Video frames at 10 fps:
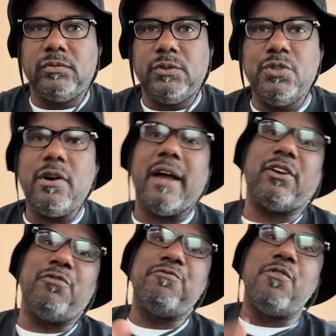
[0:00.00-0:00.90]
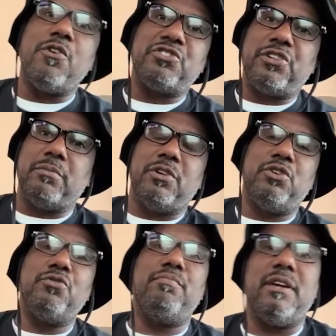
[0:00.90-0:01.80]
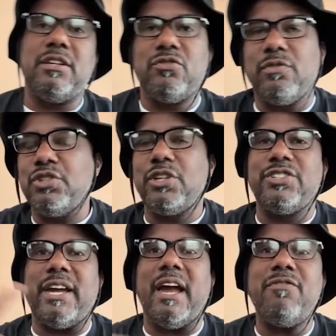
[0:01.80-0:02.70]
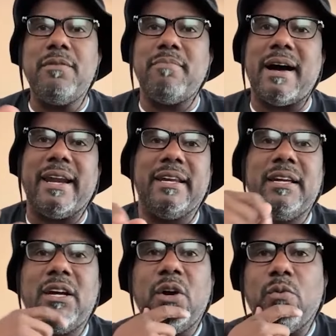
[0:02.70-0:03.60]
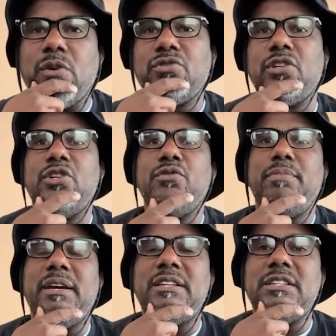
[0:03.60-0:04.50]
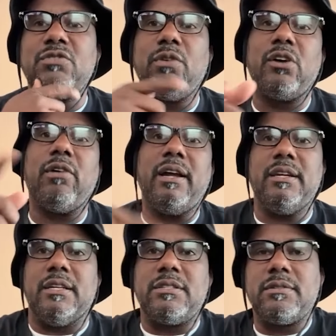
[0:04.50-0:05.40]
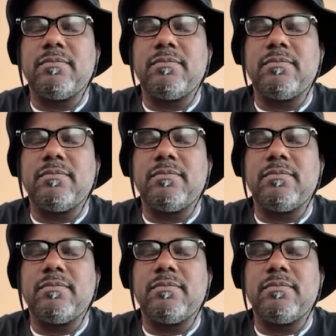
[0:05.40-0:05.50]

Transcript: You don't have to force them to do business with you because everybody wants to do business with greatness.